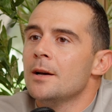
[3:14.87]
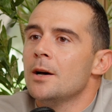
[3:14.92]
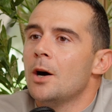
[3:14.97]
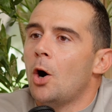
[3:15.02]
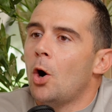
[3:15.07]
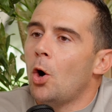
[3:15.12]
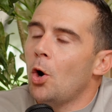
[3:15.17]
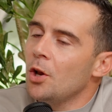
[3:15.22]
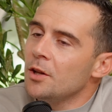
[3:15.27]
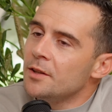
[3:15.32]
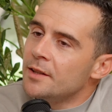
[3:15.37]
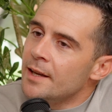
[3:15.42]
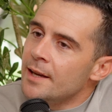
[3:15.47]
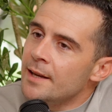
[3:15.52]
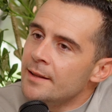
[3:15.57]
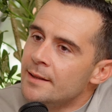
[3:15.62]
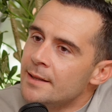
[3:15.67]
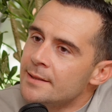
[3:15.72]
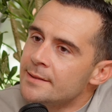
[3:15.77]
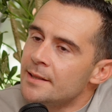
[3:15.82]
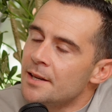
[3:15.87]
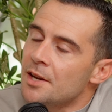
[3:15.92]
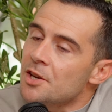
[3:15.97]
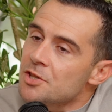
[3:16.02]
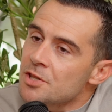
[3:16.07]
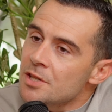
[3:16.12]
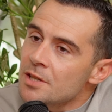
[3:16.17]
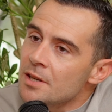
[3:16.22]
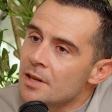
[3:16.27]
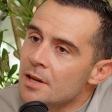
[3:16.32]
a holiday
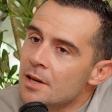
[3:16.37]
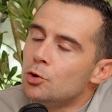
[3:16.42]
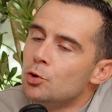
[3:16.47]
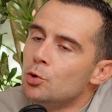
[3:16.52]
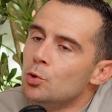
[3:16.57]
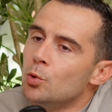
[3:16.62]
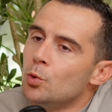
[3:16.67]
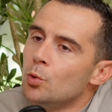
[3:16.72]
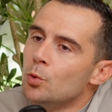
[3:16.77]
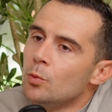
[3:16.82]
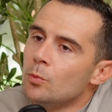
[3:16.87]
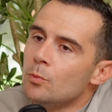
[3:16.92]
destination to